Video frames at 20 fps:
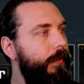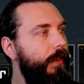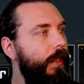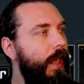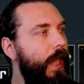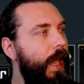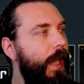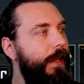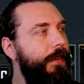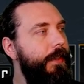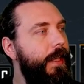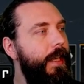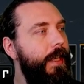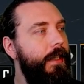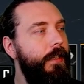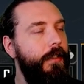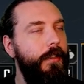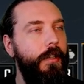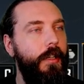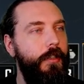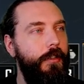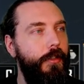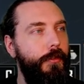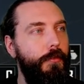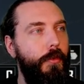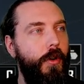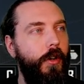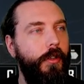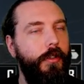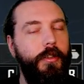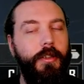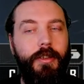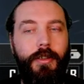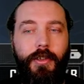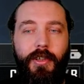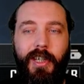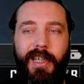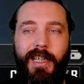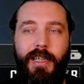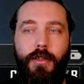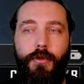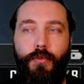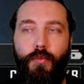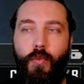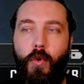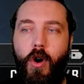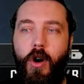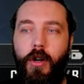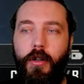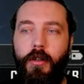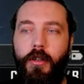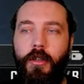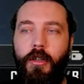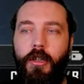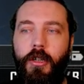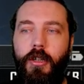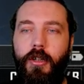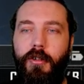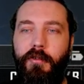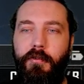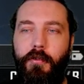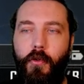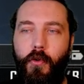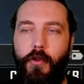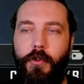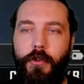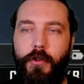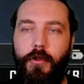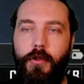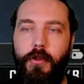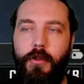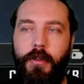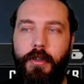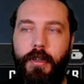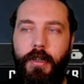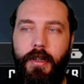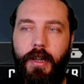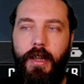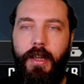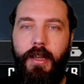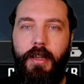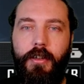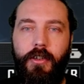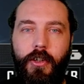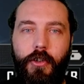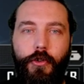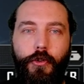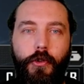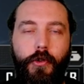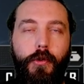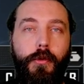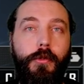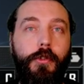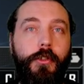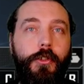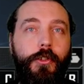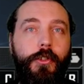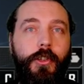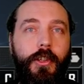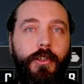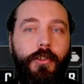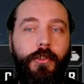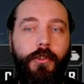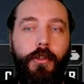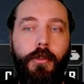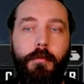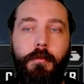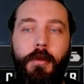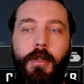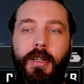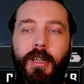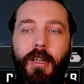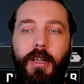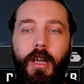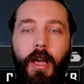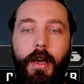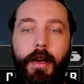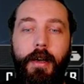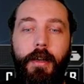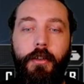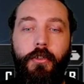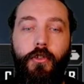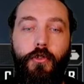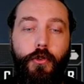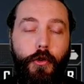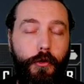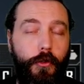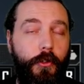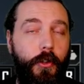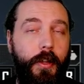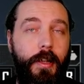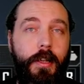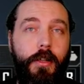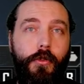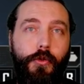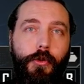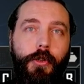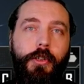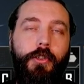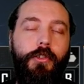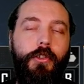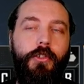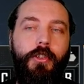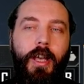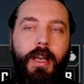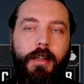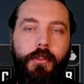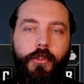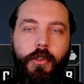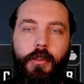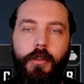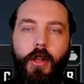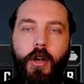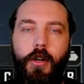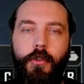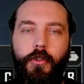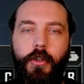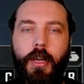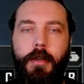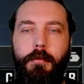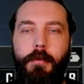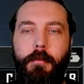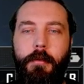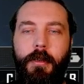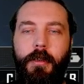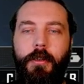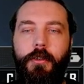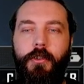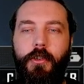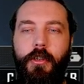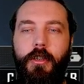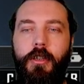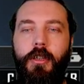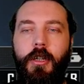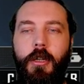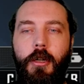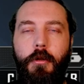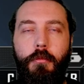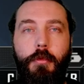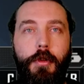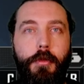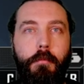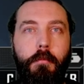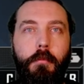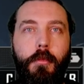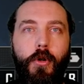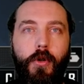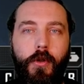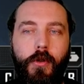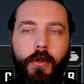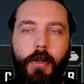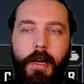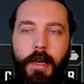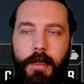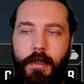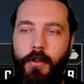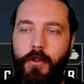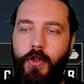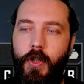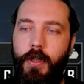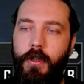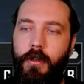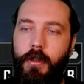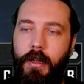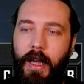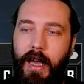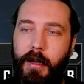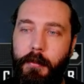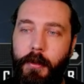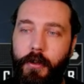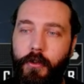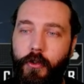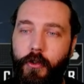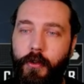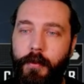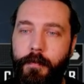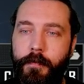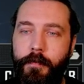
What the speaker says: And then you want D1 for your additional system, just to increase its anti-large capability with more energy damage.